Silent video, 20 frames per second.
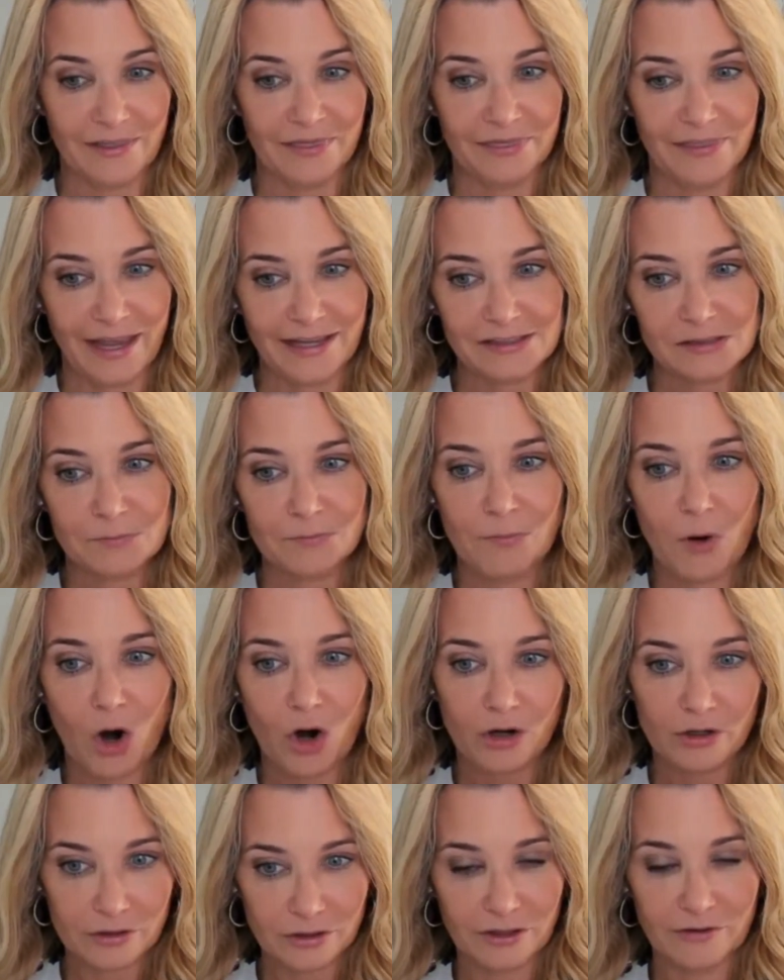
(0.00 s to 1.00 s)
And that's
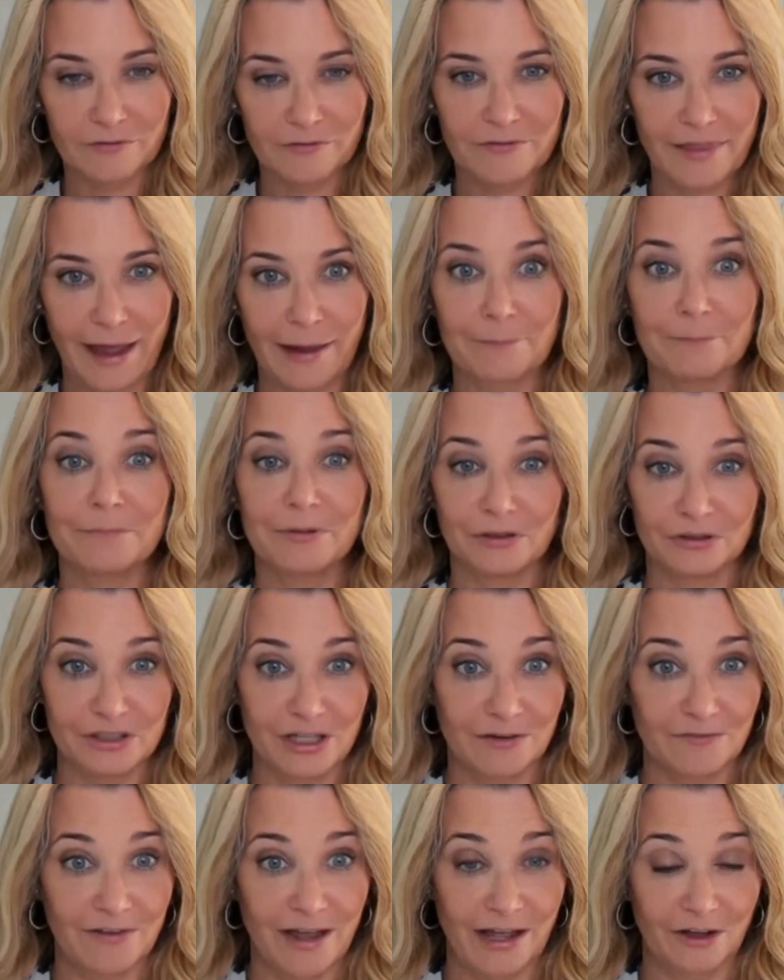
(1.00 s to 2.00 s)
part of that
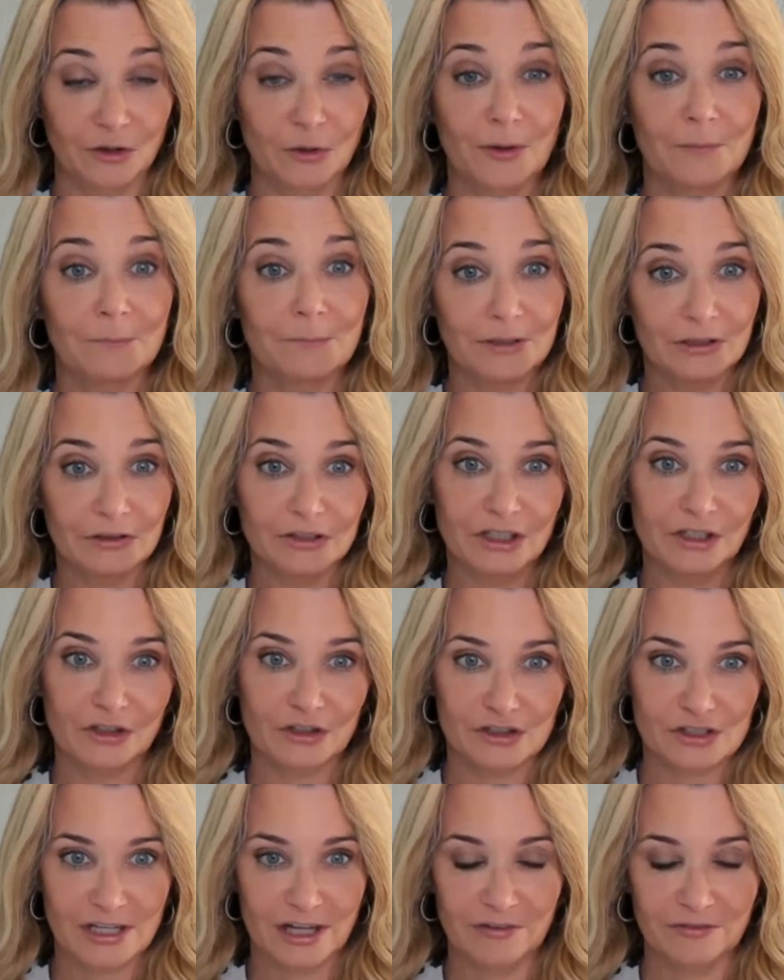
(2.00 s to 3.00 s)
building value and building
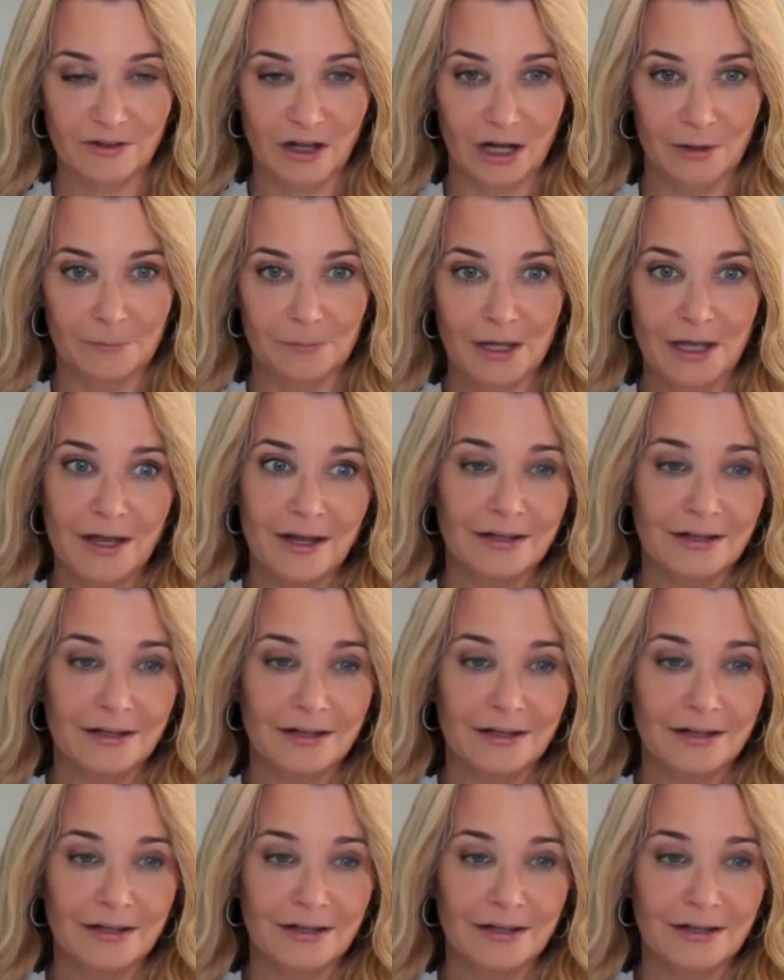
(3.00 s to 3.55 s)
yourself up,